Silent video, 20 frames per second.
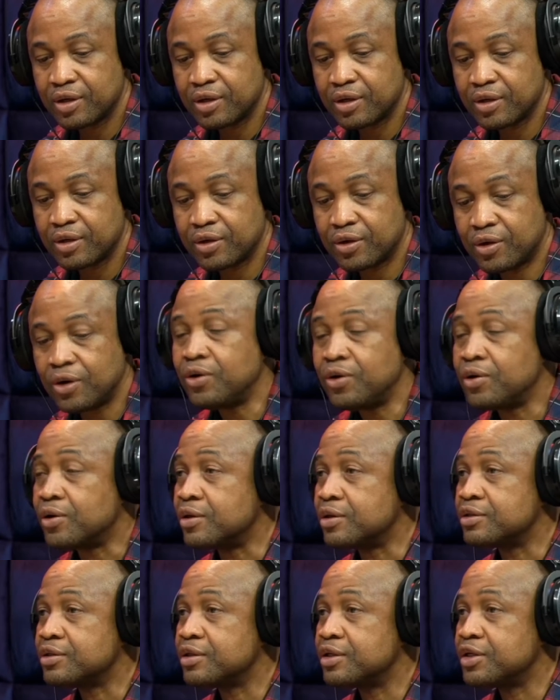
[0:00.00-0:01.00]

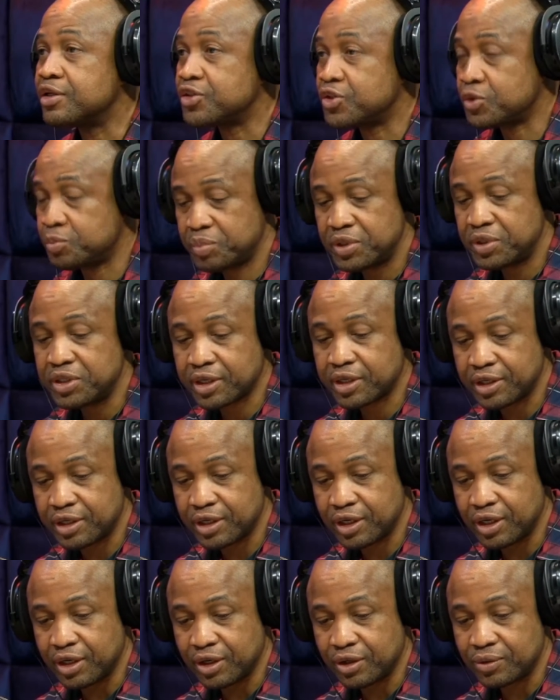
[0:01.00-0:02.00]
God is speaking
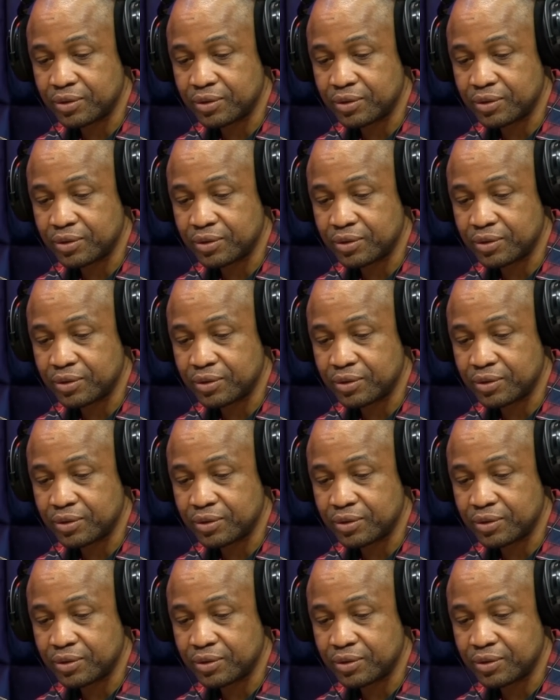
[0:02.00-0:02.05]
now.